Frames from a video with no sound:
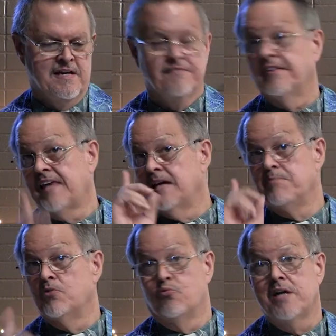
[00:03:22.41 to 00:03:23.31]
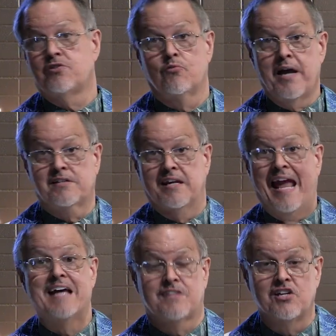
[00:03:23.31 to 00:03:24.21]
that they had been resurrected
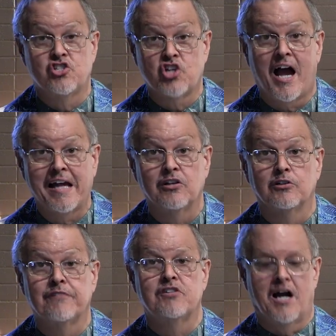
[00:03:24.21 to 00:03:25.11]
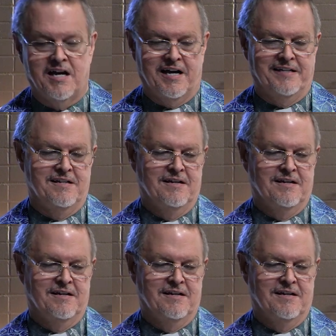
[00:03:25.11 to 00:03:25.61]
as a child of God.